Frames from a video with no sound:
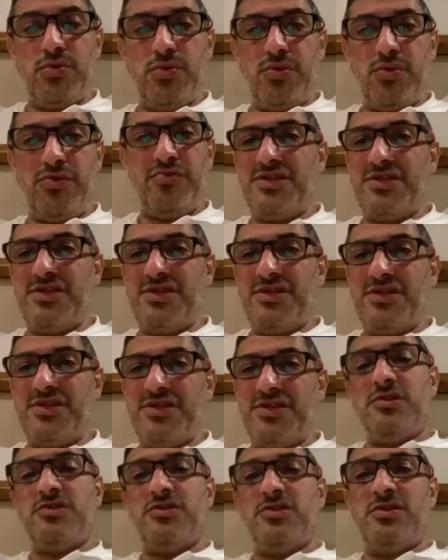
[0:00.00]
or 3
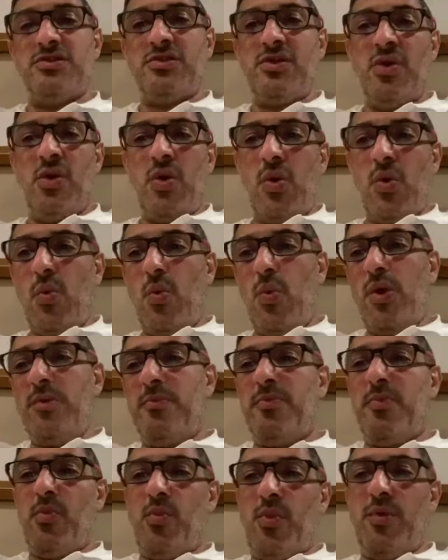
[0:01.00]
seasons ago.
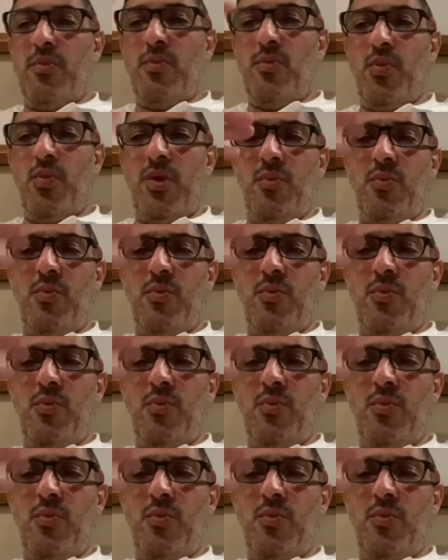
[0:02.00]
Robertson,
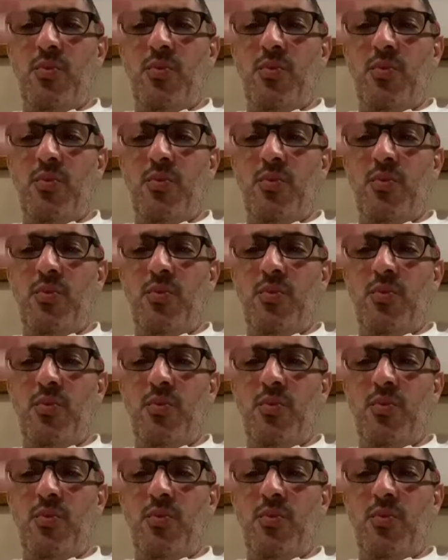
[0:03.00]
whip.